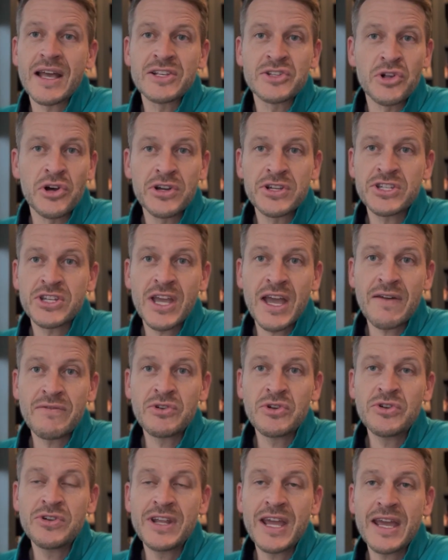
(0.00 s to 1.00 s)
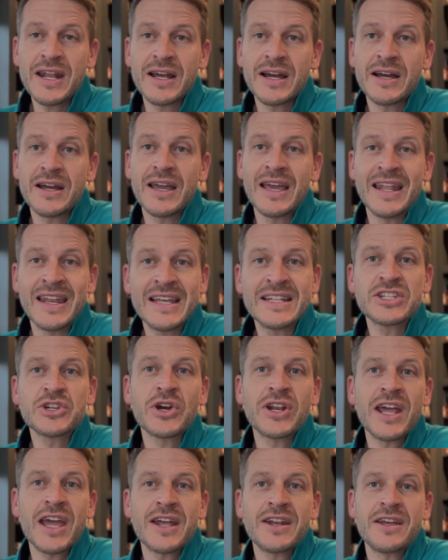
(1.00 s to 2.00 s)
as long as you have new data and it's
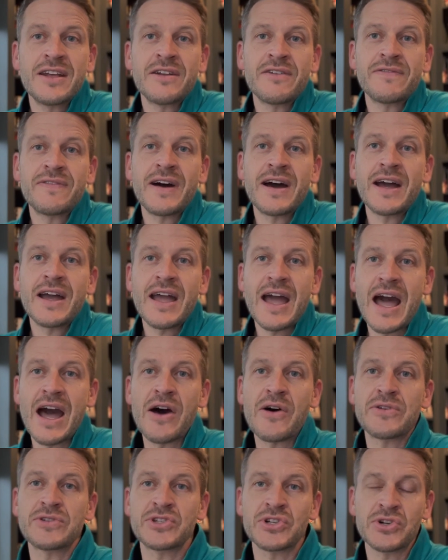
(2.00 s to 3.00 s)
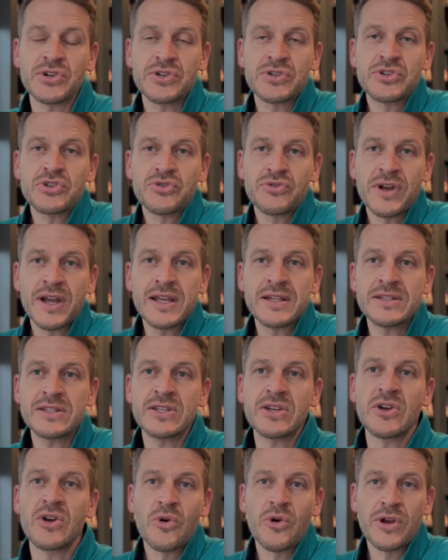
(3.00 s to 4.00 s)
gonna identify how certain
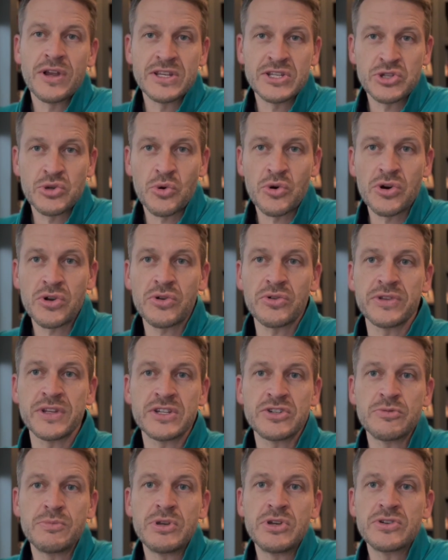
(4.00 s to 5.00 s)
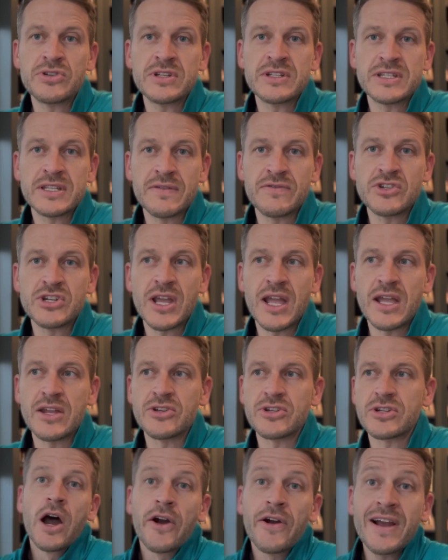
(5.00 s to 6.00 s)
trends or historical distributions have
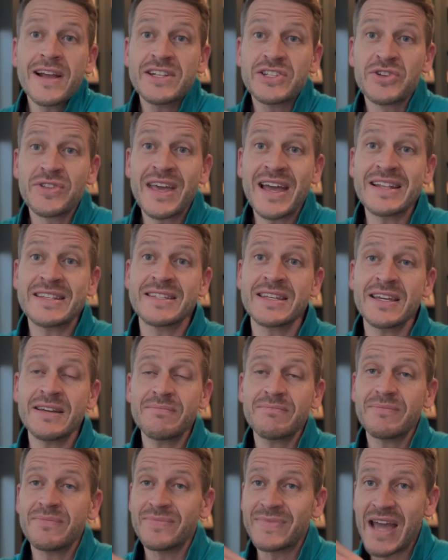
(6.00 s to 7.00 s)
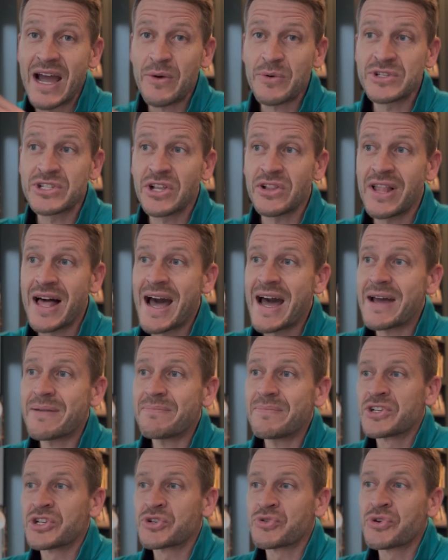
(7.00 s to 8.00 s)
changed. All right, so that's it. That was a
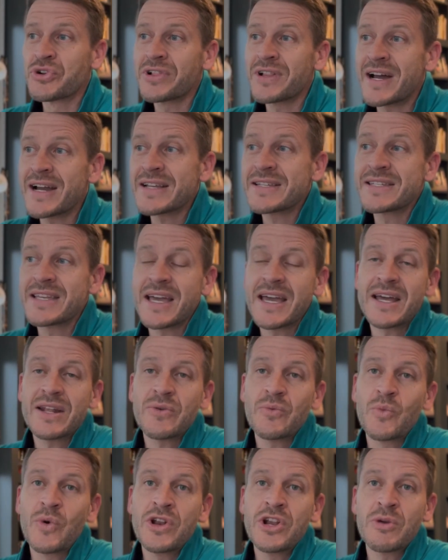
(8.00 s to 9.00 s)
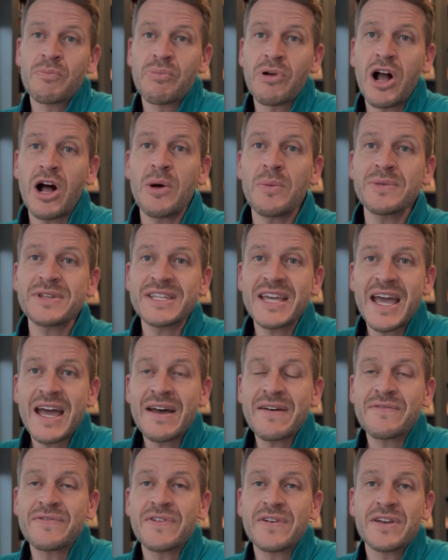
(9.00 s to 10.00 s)
lot. Just realize that when your problems
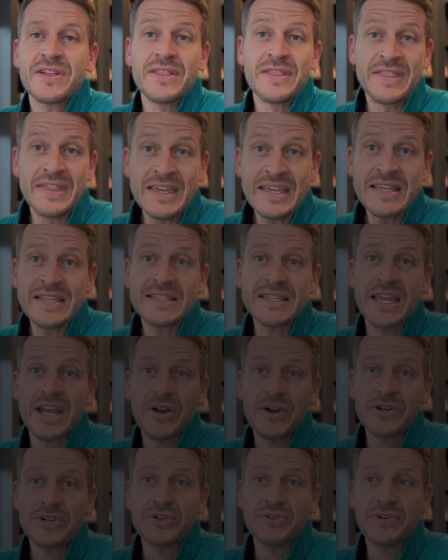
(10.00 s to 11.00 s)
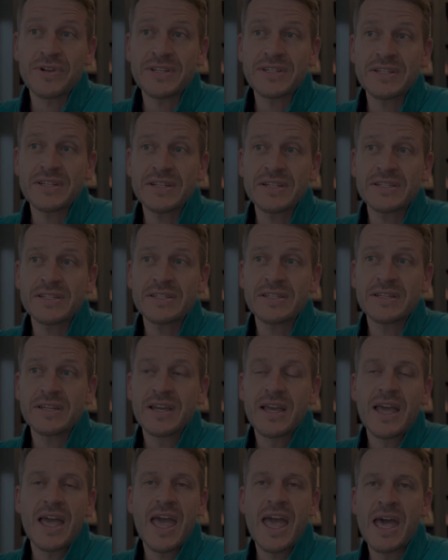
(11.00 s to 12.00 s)
have these characteristics,
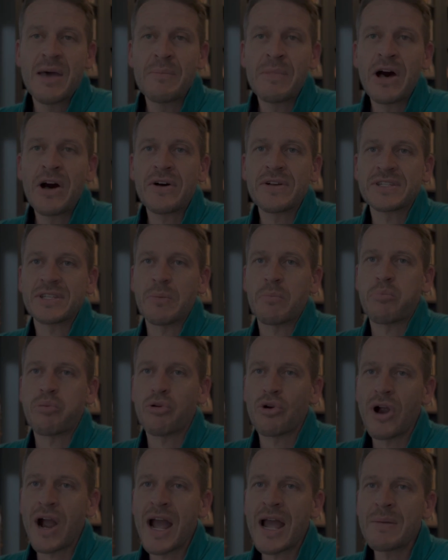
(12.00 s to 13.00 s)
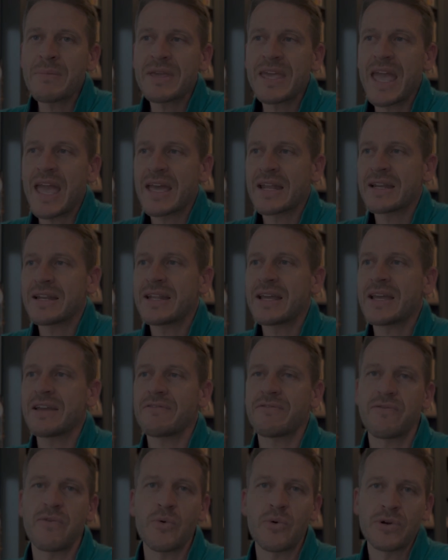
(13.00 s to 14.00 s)
ML is a prime candidate
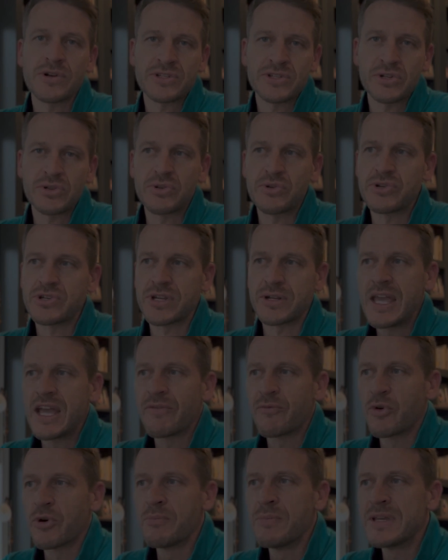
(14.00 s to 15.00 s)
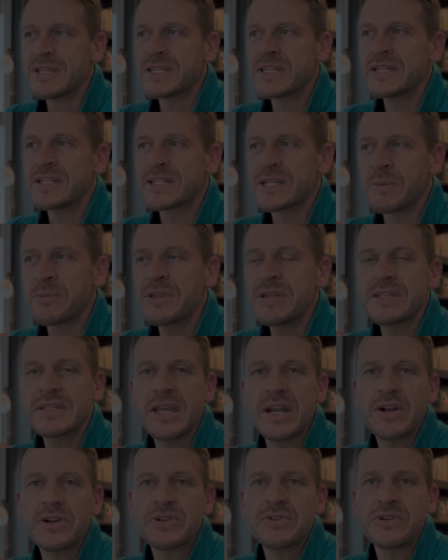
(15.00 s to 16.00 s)
for a solution. If we're missing some of these
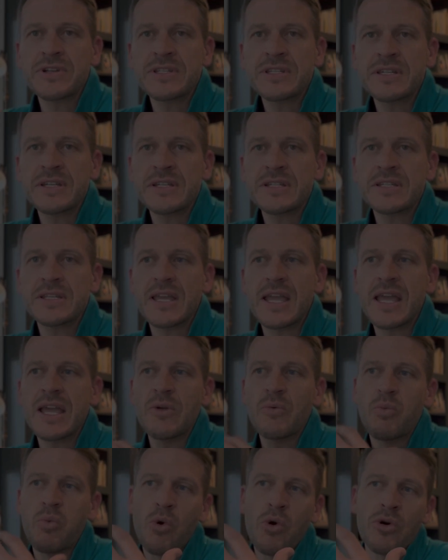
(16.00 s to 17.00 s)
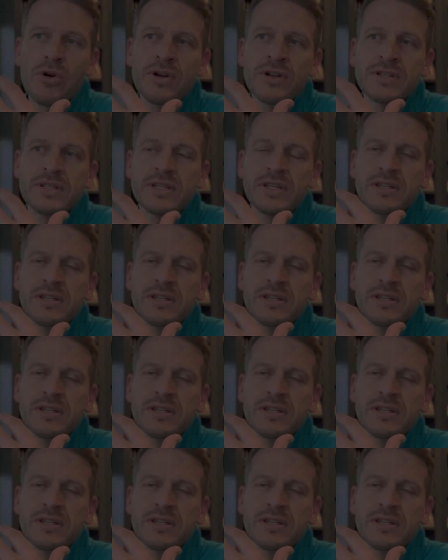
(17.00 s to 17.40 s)
characteristics, it warrants